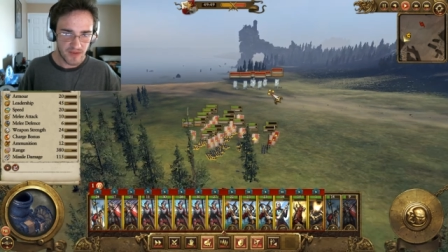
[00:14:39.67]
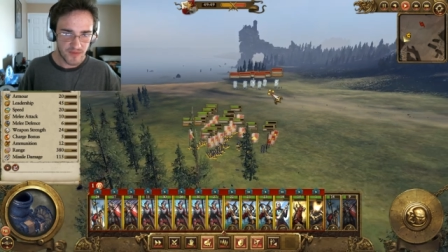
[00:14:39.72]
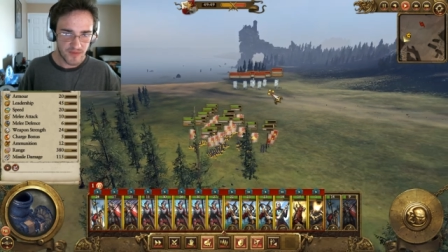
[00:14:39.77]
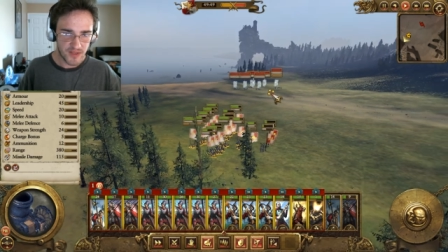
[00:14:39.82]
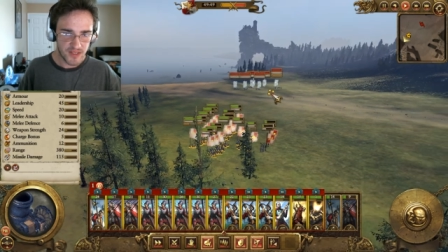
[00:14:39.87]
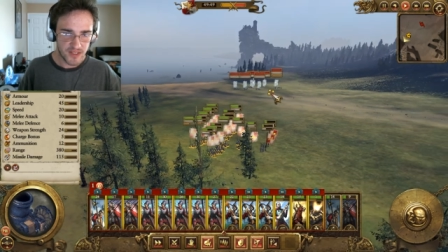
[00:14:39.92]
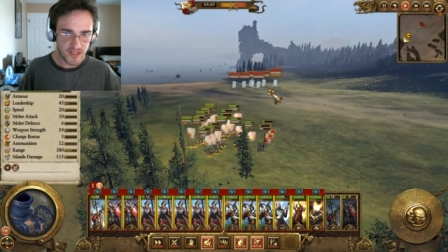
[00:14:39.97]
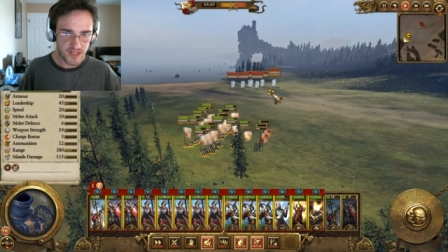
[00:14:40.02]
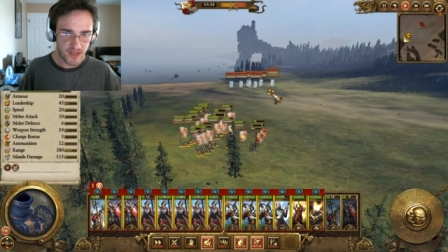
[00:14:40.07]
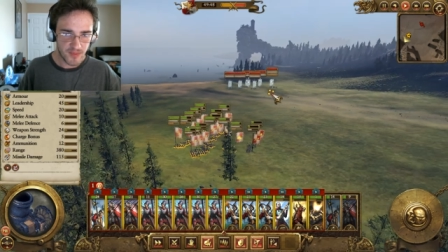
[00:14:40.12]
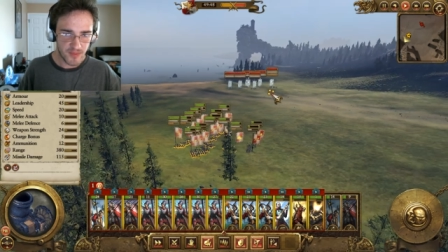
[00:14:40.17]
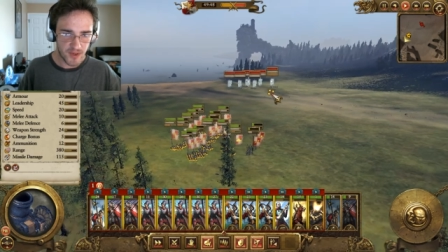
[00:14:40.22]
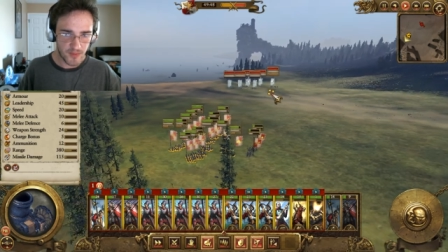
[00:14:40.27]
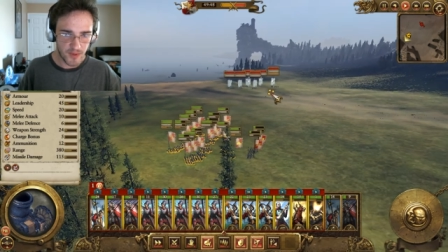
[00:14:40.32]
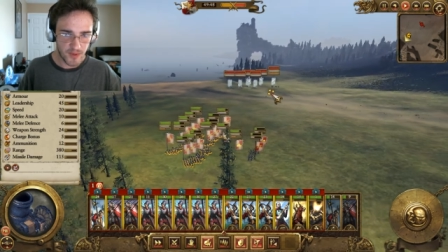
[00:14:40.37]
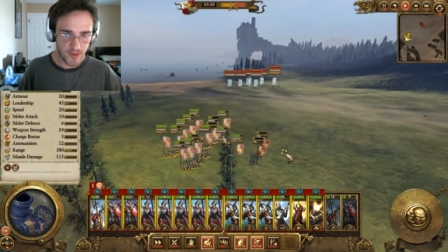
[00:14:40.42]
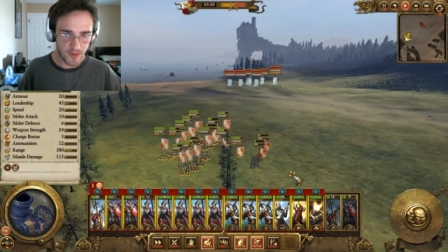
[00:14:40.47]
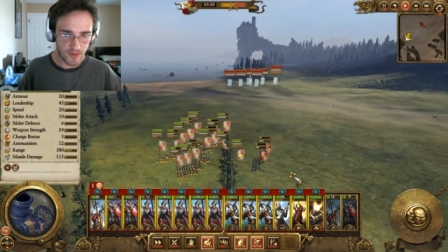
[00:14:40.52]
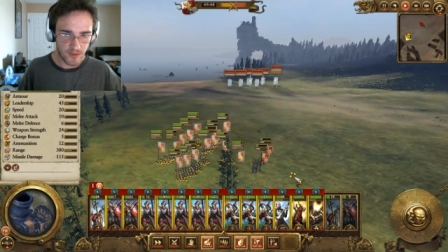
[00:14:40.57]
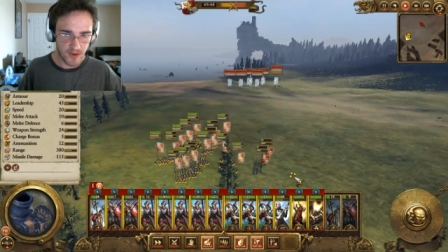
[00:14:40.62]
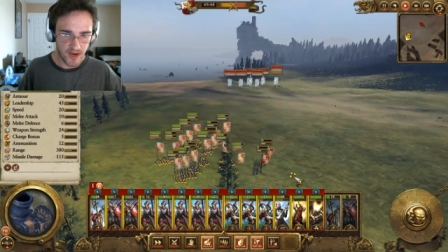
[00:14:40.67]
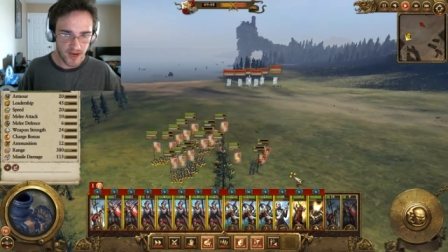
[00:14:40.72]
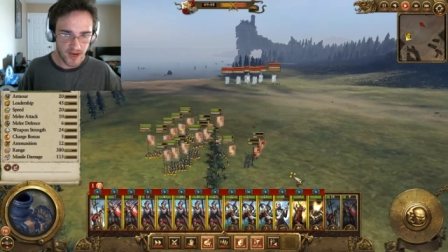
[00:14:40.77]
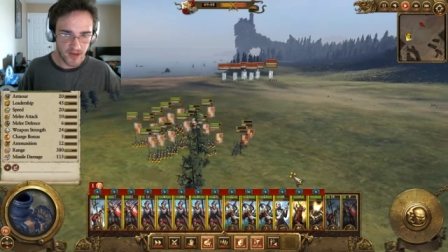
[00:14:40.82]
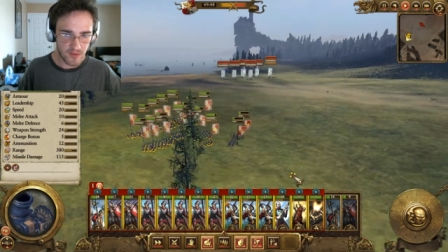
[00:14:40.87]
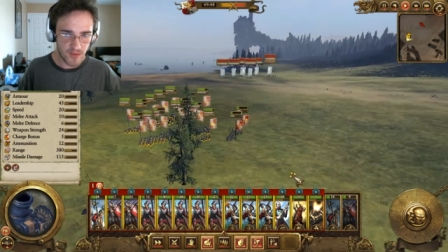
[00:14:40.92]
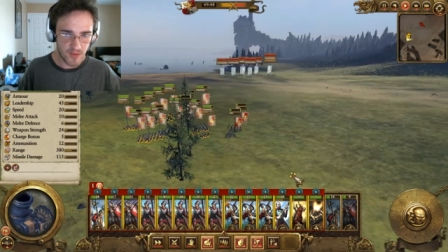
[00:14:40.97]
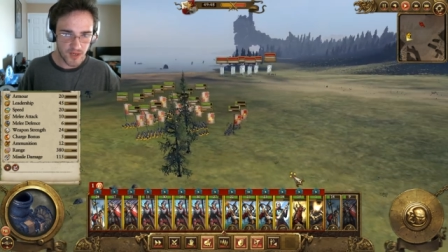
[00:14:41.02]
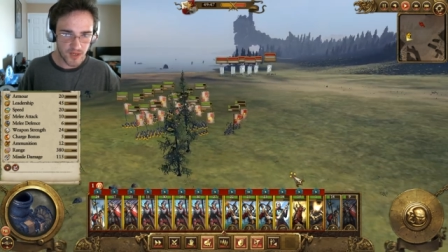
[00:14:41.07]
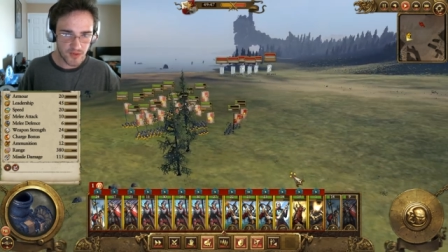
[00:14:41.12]
Everything's coming up on the
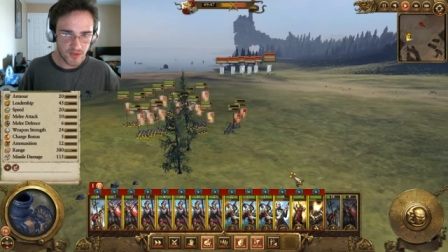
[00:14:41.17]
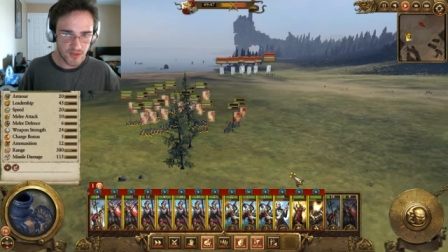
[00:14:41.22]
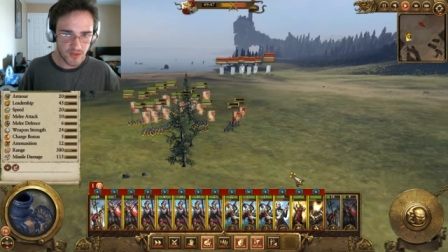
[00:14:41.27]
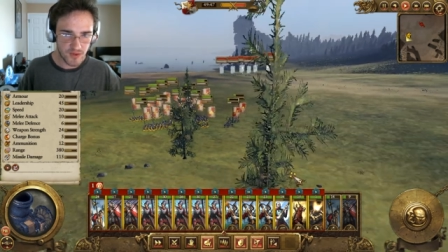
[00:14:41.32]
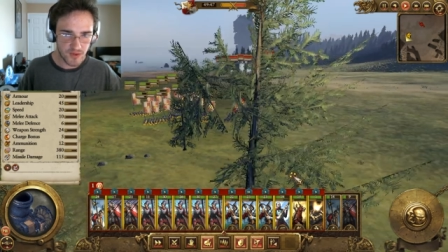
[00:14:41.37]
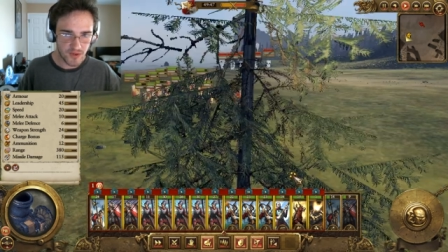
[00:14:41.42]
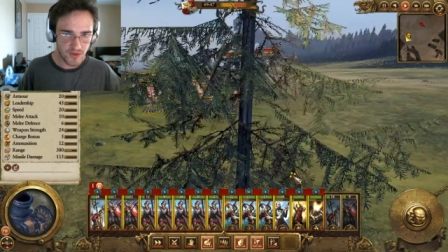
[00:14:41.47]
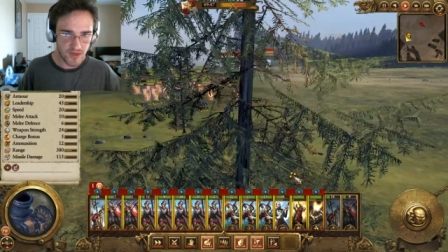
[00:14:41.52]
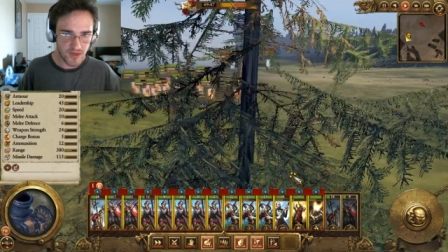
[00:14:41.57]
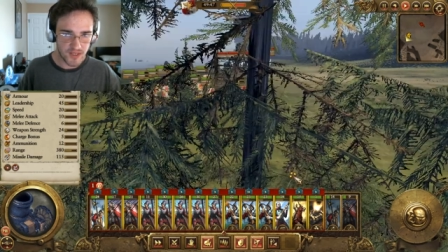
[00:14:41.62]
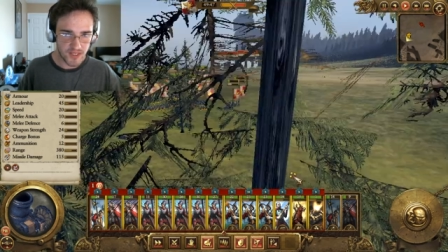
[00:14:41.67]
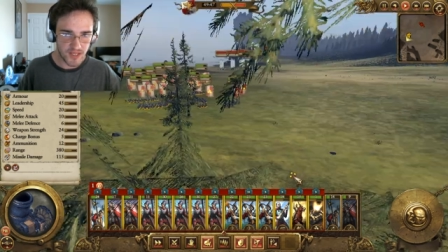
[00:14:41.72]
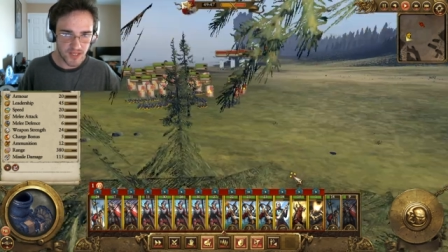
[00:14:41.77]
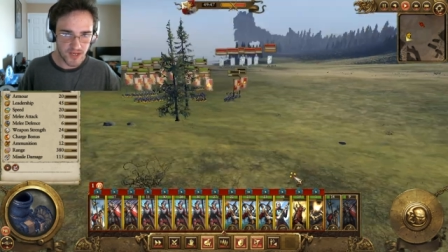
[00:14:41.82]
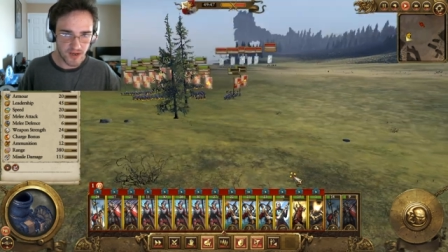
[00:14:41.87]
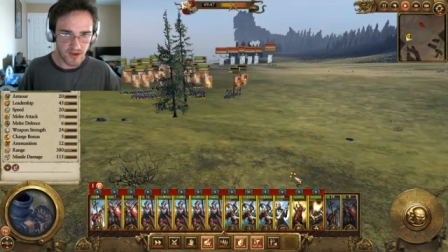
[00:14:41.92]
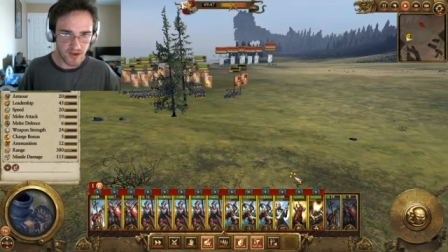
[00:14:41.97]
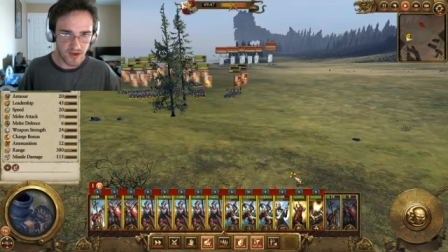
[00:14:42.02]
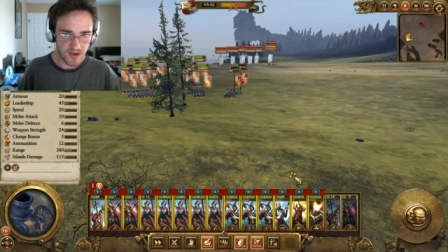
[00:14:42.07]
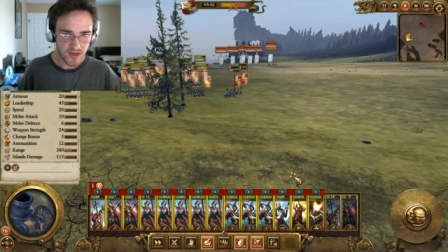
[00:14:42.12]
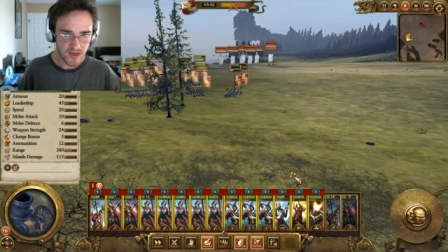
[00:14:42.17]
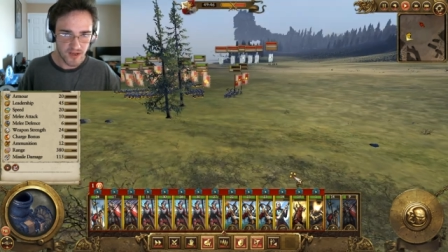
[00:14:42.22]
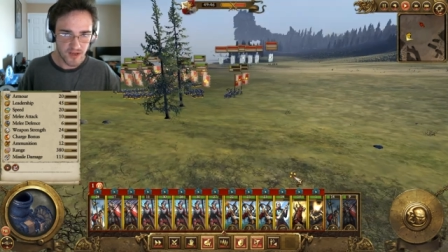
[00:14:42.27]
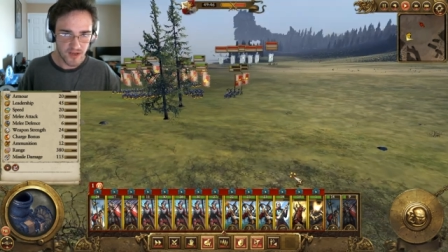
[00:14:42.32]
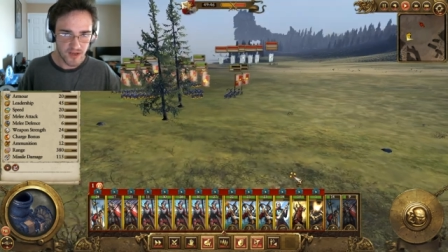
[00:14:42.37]
right. What are you two units here?